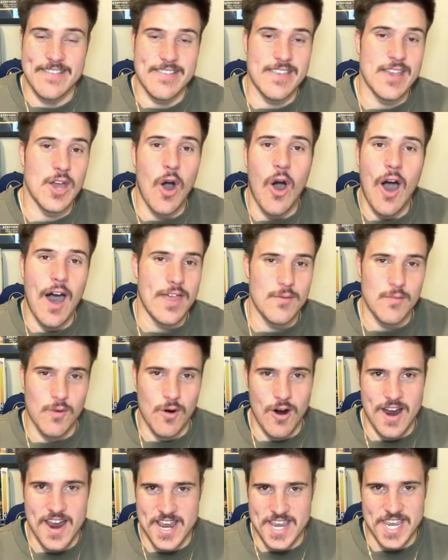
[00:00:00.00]
guy the
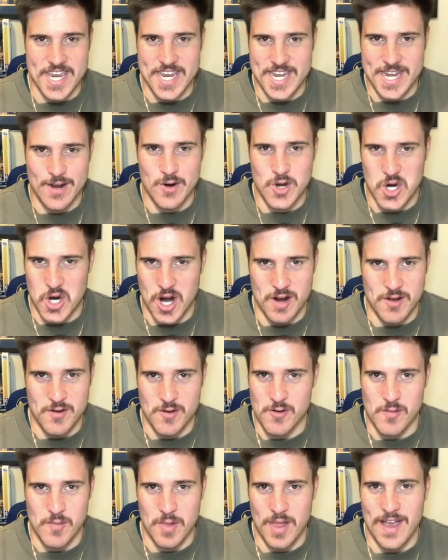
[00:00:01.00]
Warriors are still trying to
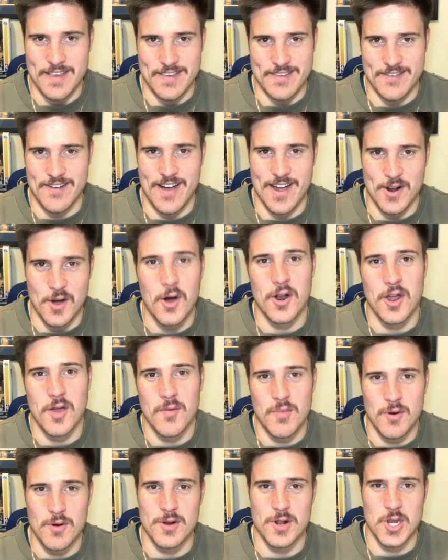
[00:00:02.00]
replace, right? Otto
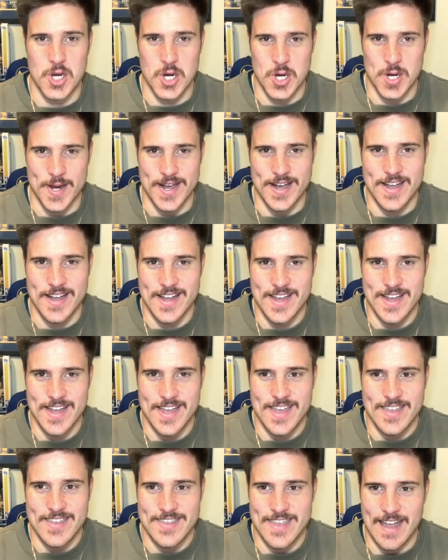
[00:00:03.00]
Porter Jr.
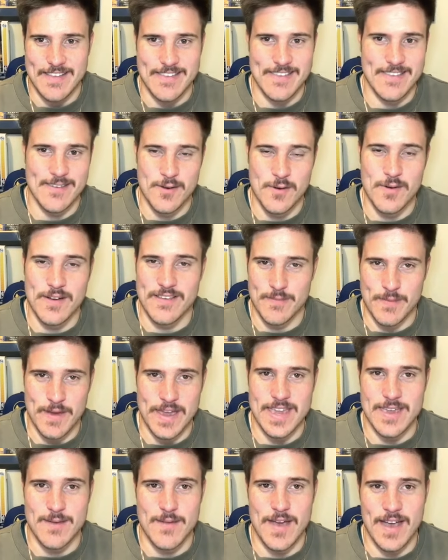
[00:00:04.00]
That's who we're
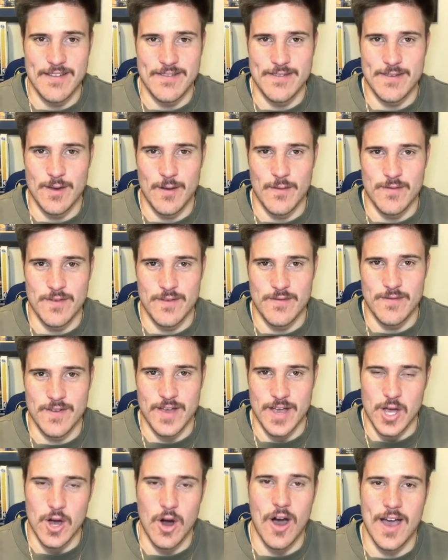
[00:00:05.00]
speaking about in terms of
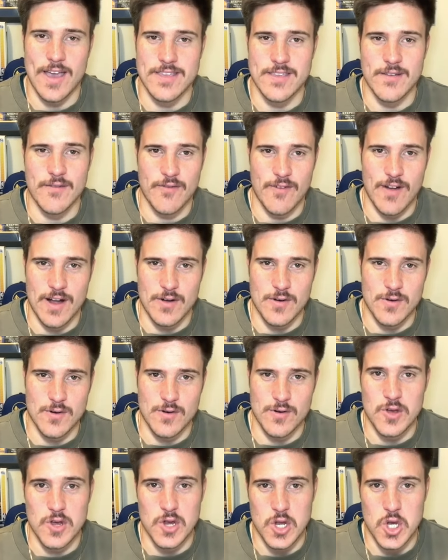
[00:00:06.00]
a guy in the front
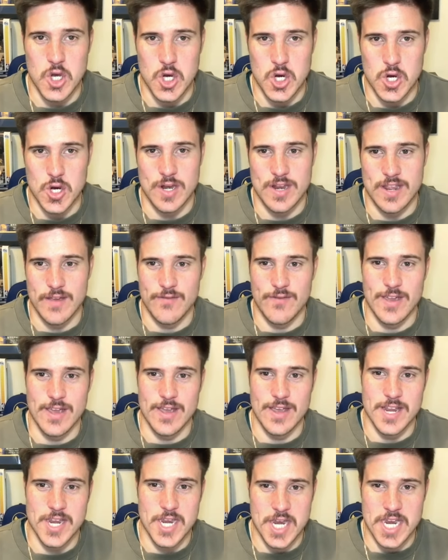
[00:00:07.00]
court who can shoot. If you
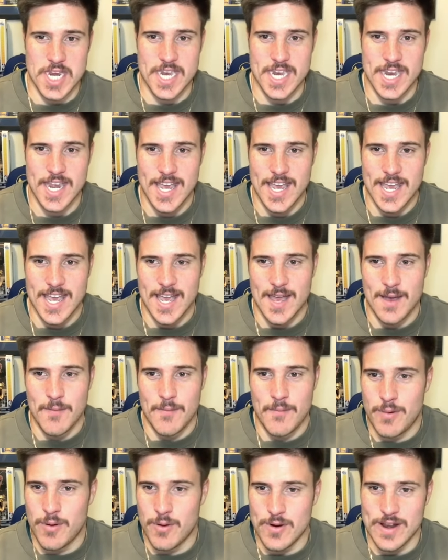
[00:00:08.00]
could just
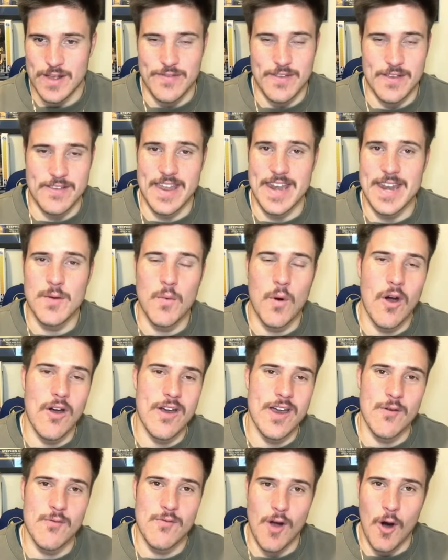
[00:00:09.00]
put, if there's any
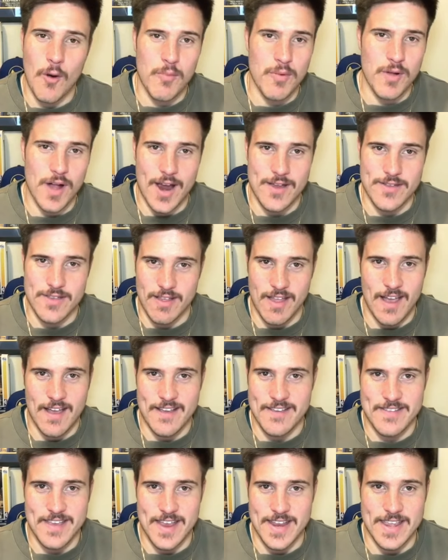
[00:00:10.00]
Warrior role player in the
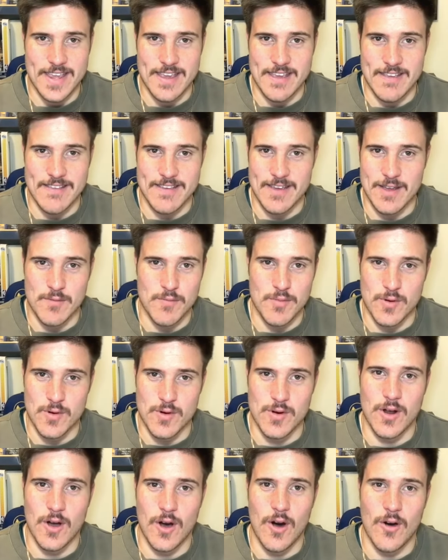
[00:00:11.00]
last 10 years you could
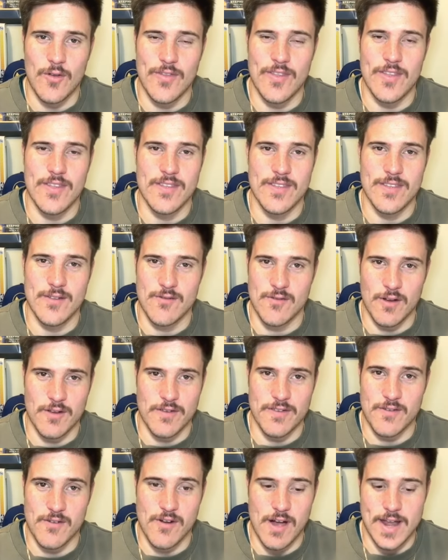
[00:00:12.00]
put on the
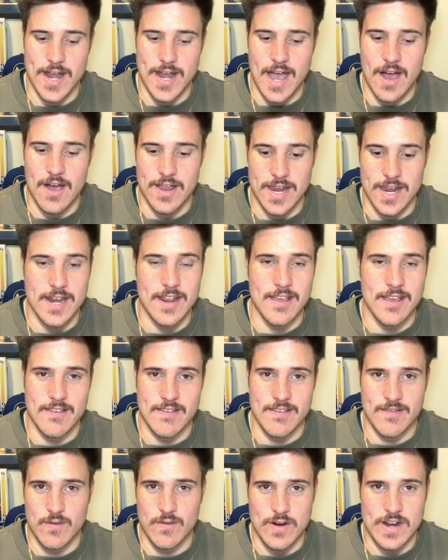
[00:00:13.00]
roster right now, it
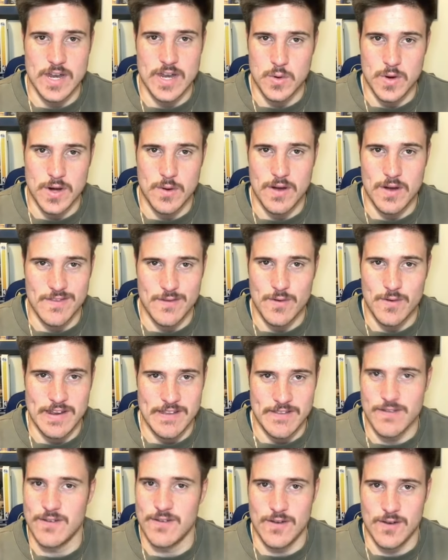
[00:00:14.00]
is
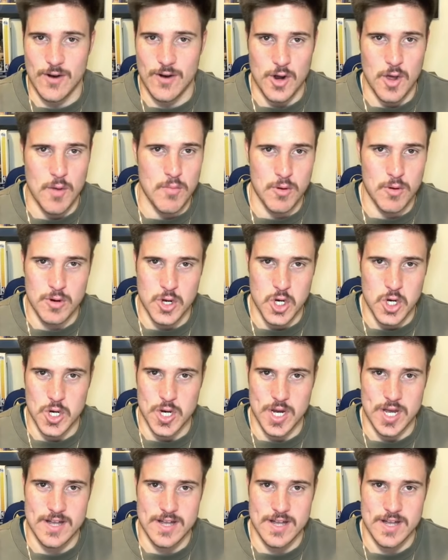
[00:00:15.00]
2021-22 Otto Porter Jr.